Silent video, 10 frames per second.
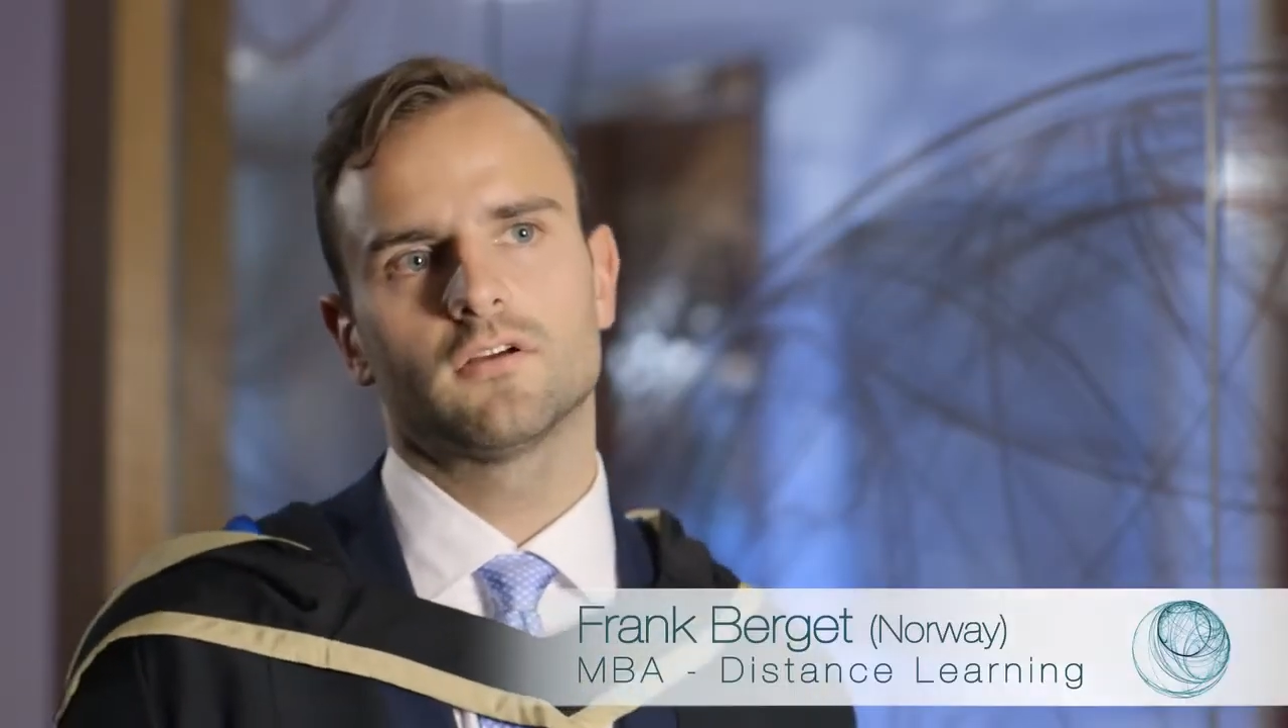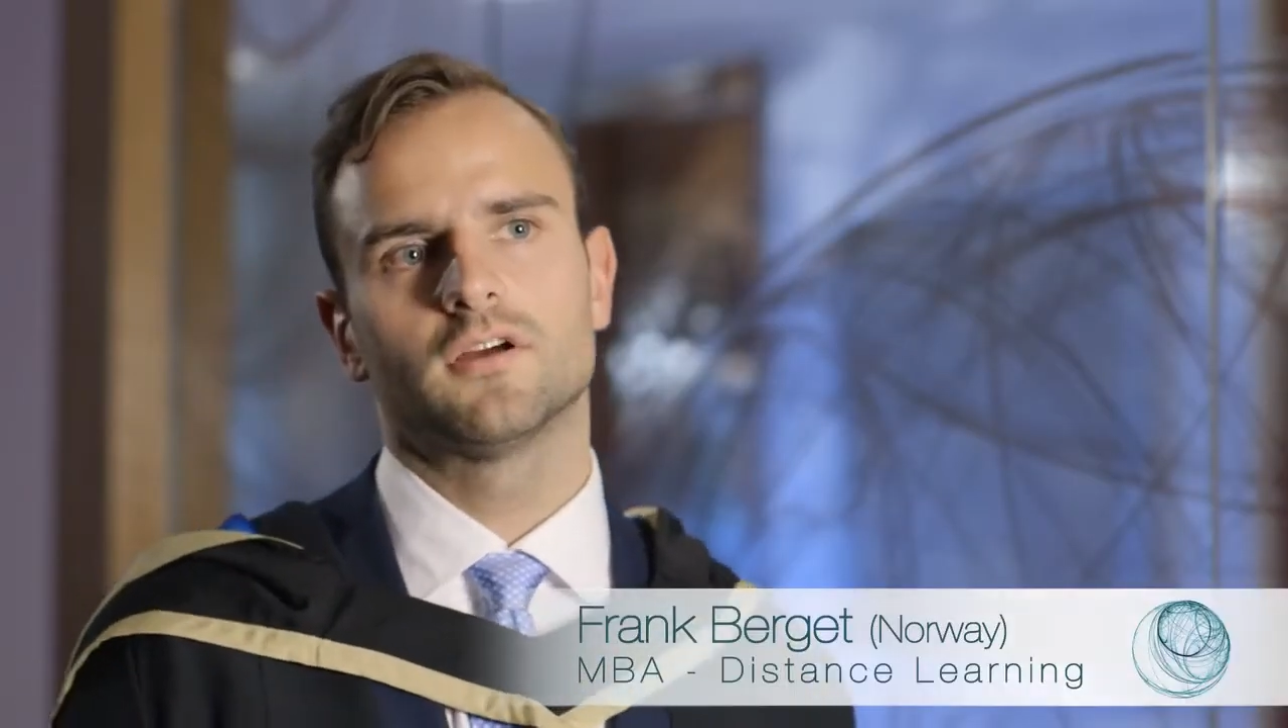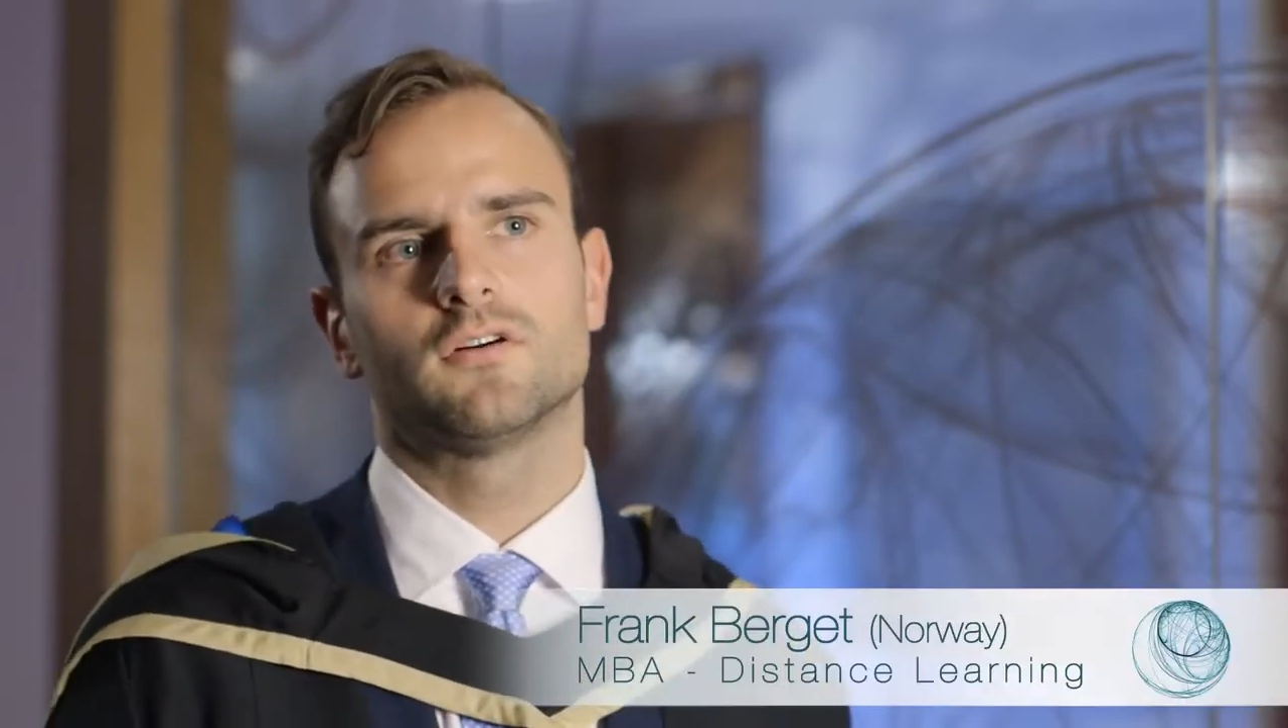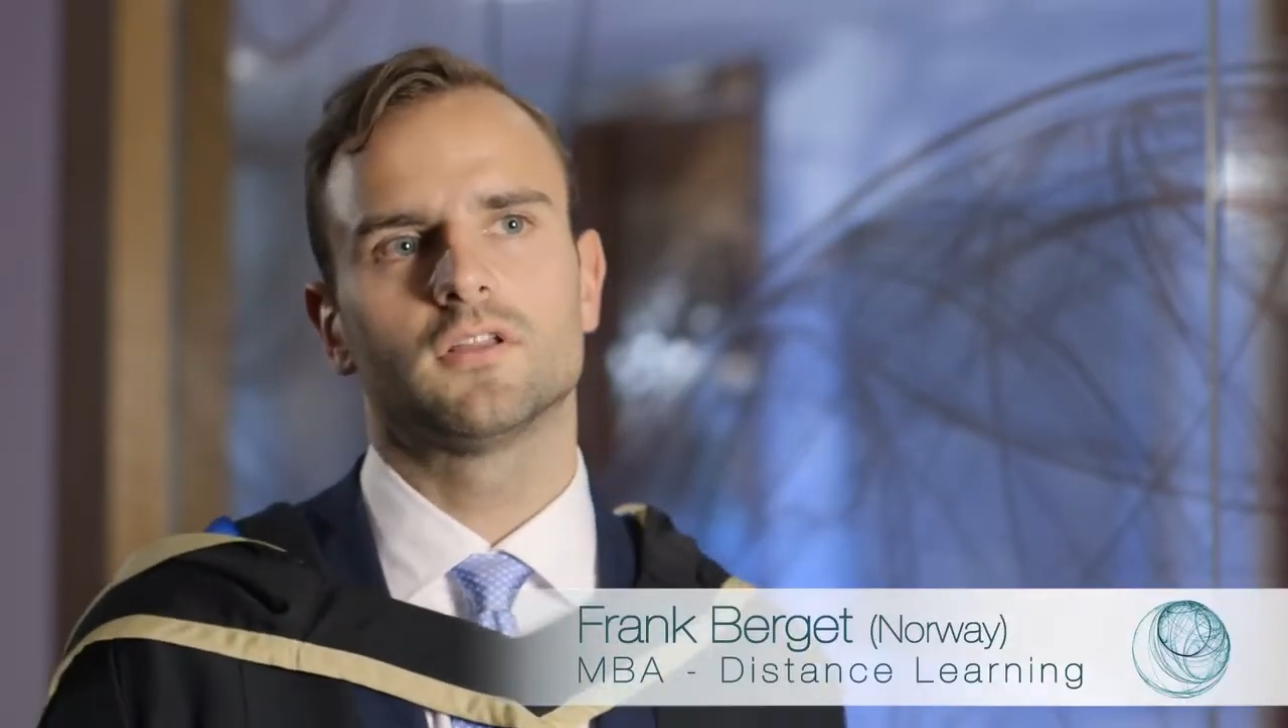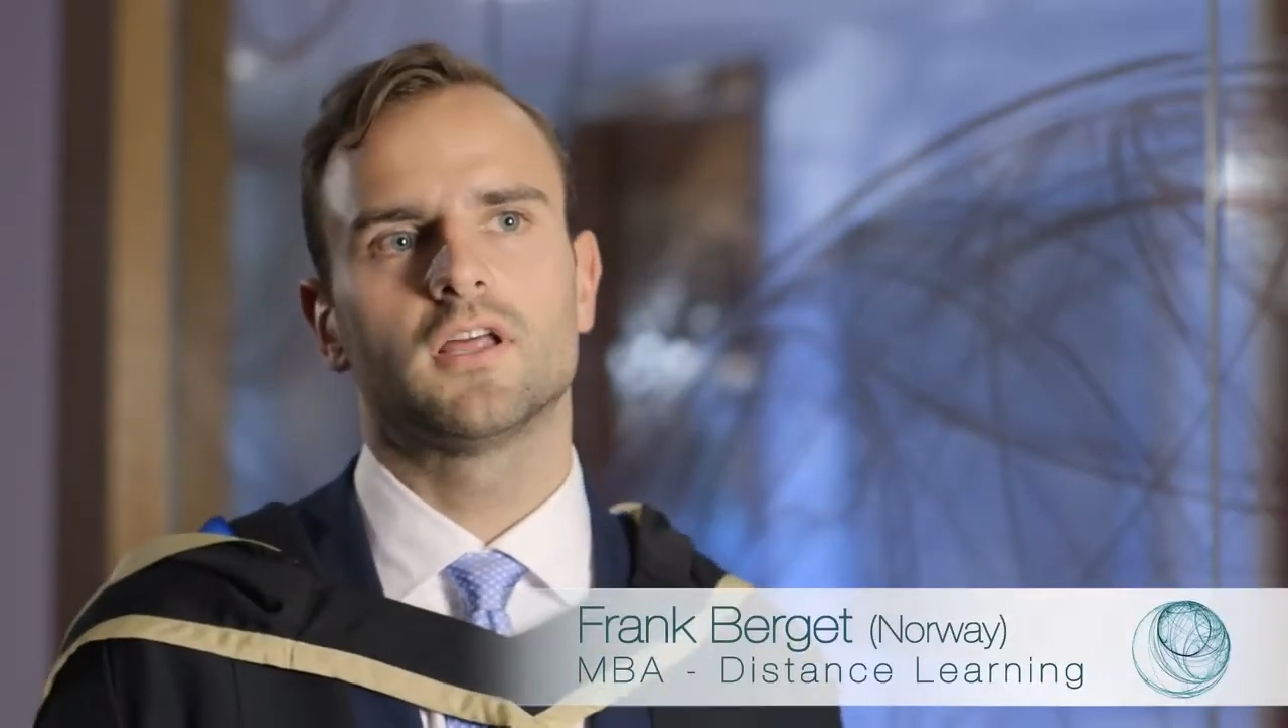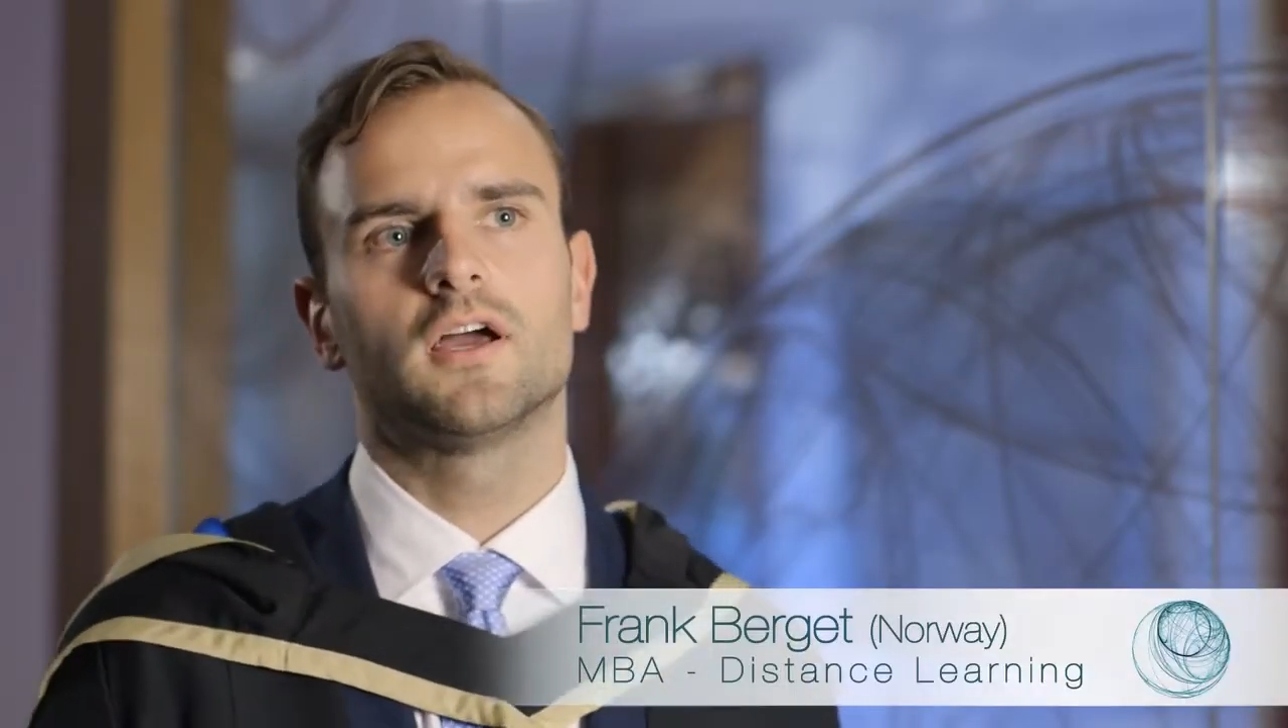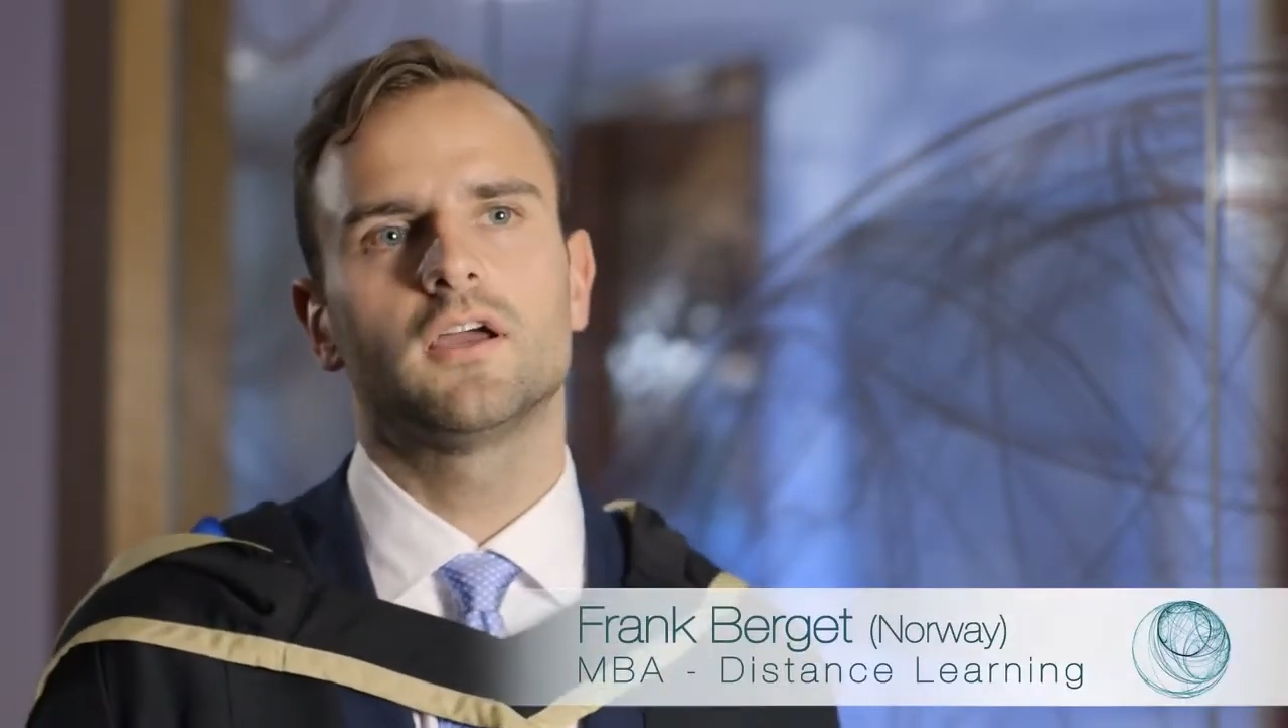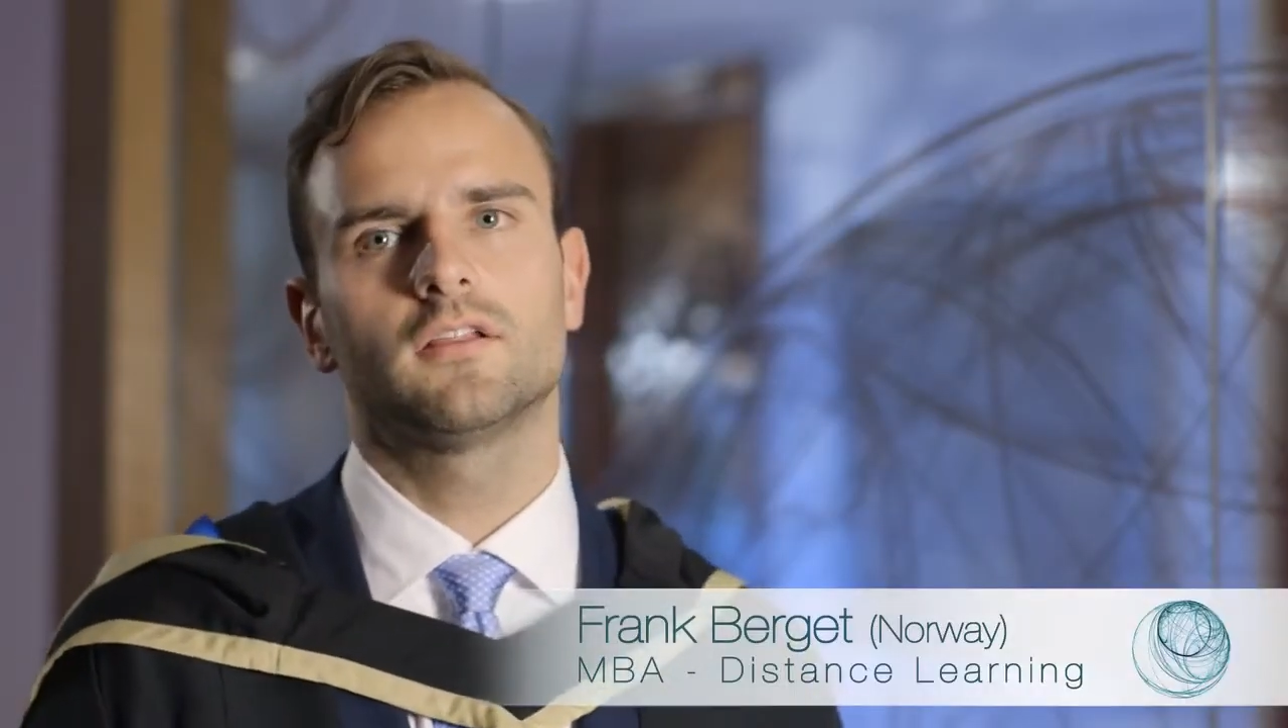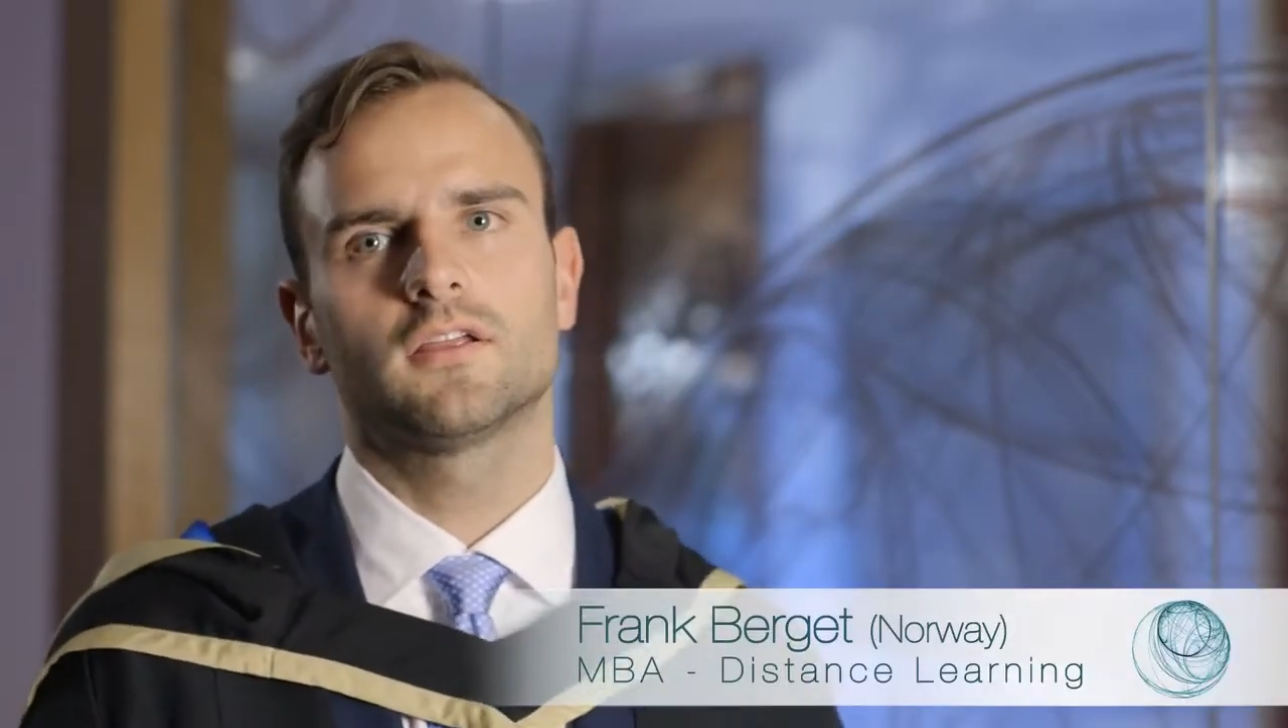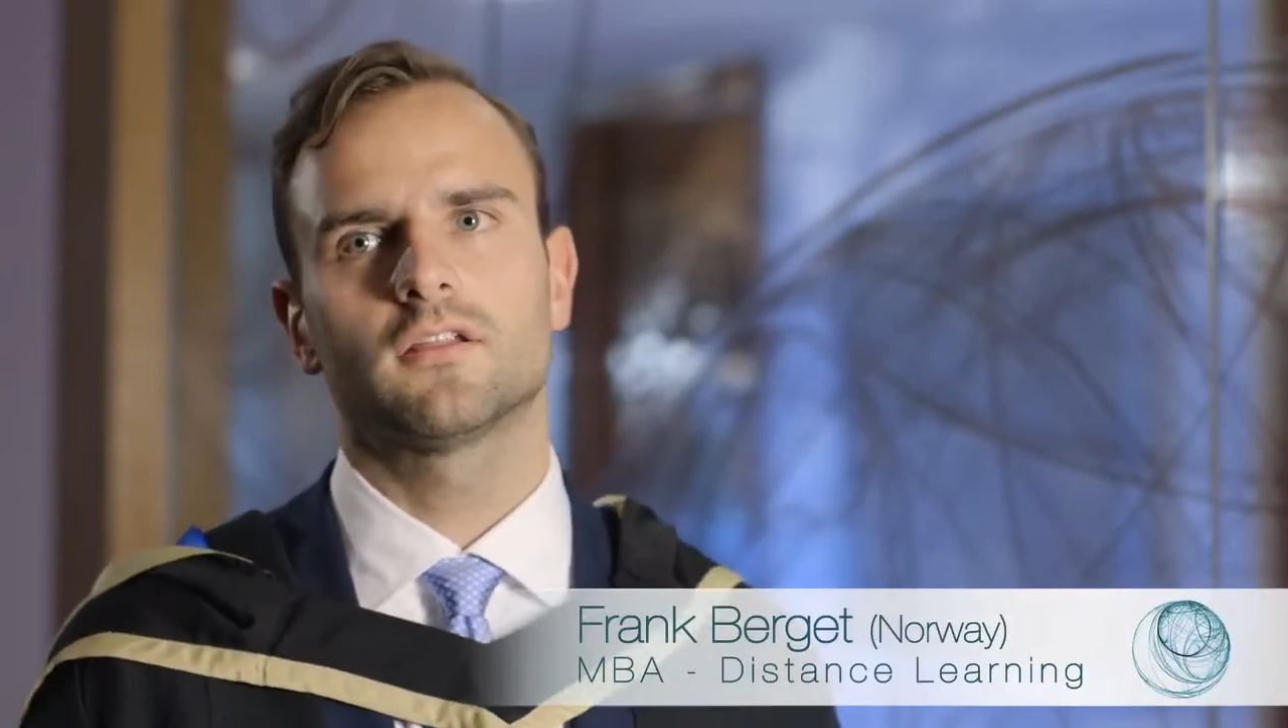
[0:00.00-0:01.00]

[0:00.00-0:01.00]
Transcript: online,